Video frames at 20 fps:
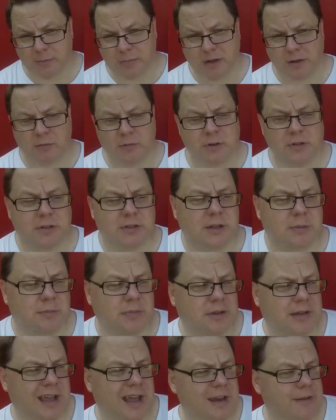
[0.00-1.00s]
but I wanted
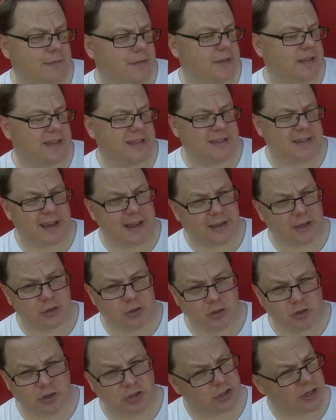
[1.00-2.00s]
something kind of as a second
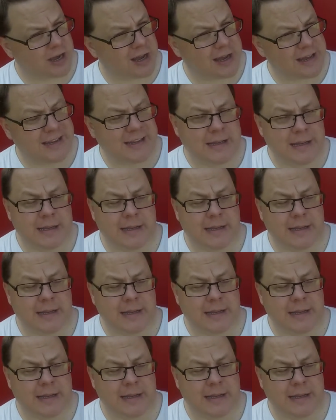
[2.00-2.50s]
shot,